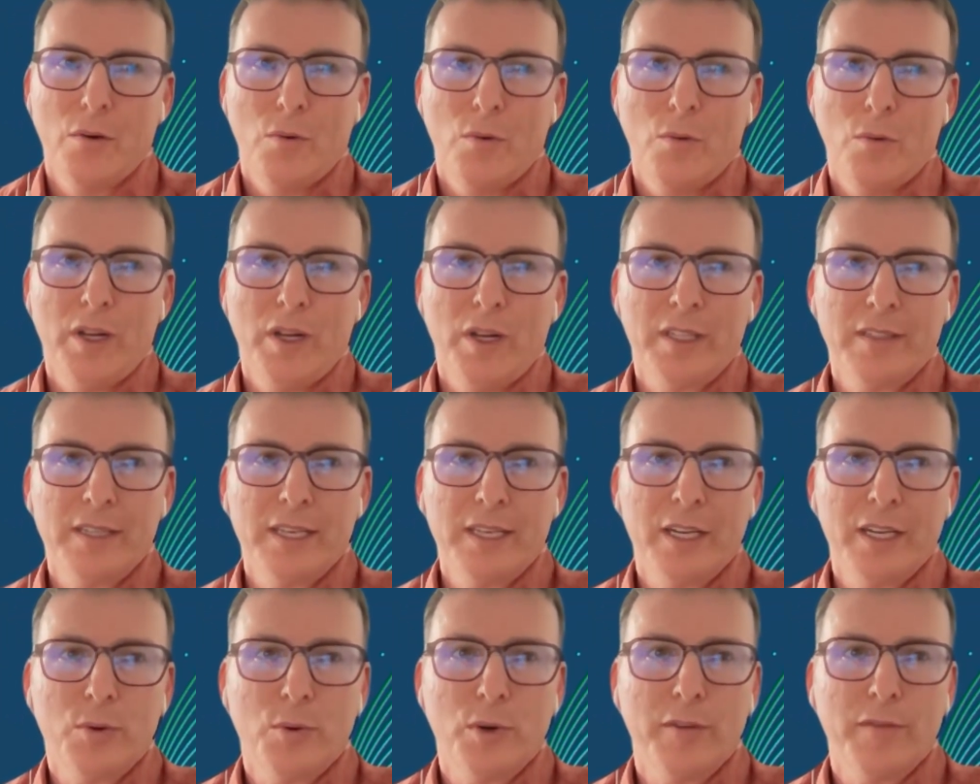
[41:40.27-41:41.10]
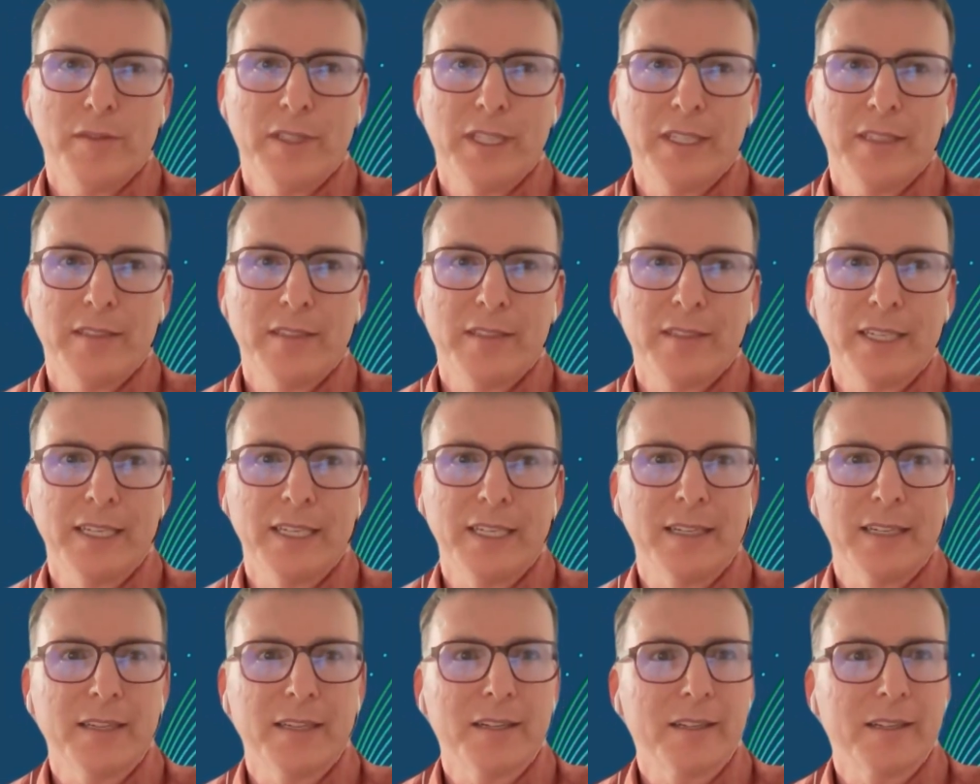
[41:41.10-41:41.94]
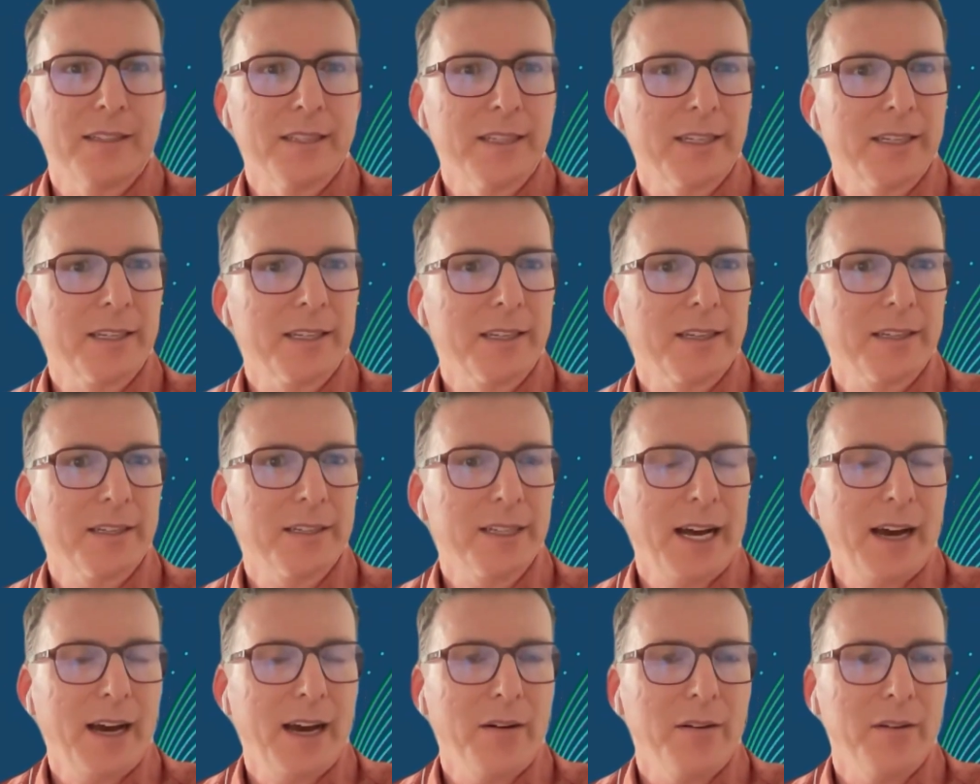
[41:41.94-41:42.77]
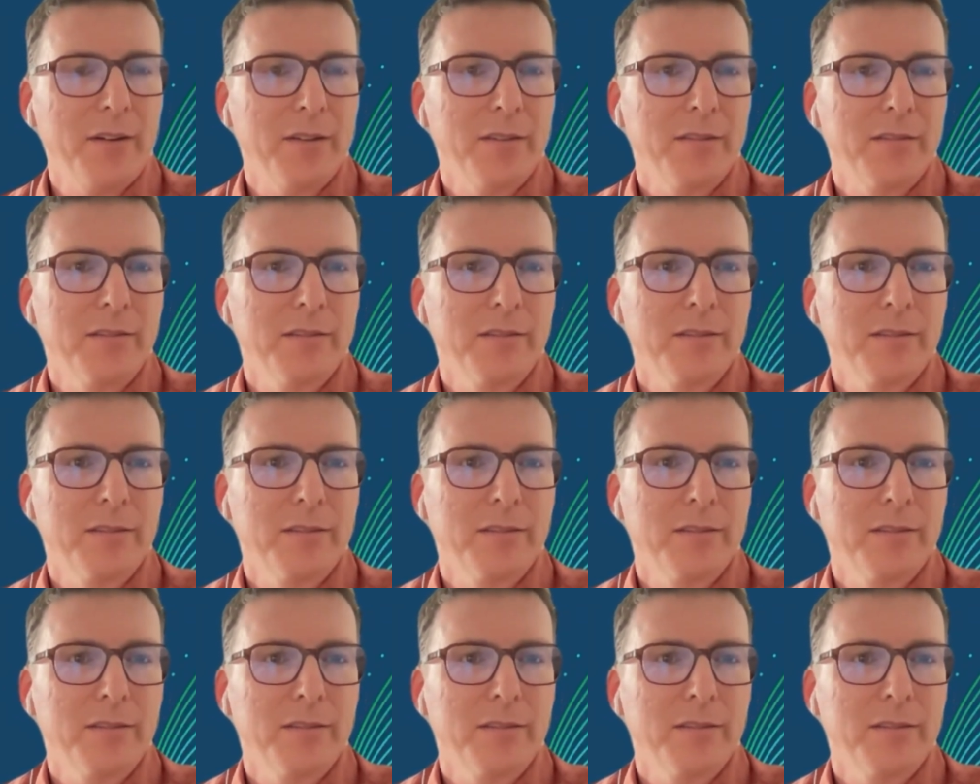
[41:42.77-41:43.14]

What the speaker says: What's the equivalent in Qlik Cloud?